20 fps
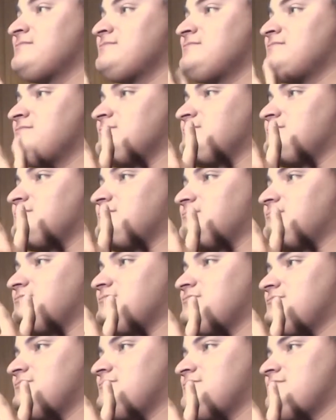I swear to
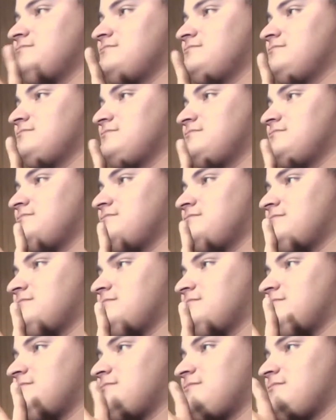God, I will never
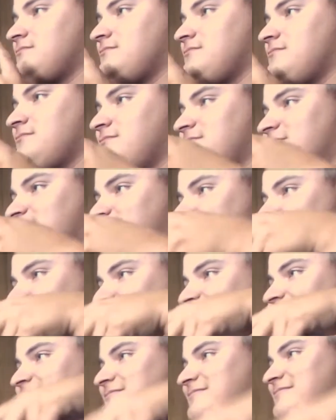poop within
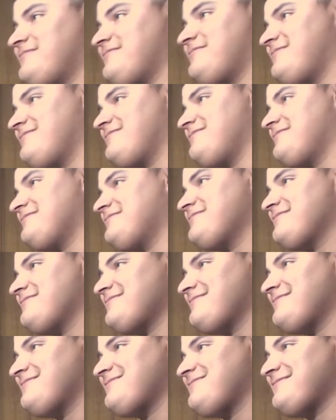50 meters of a
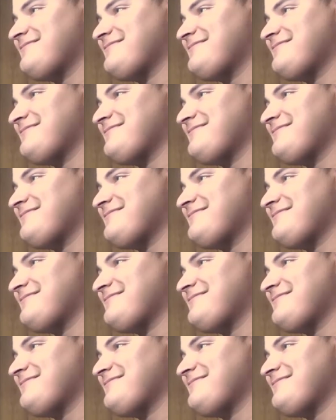camp.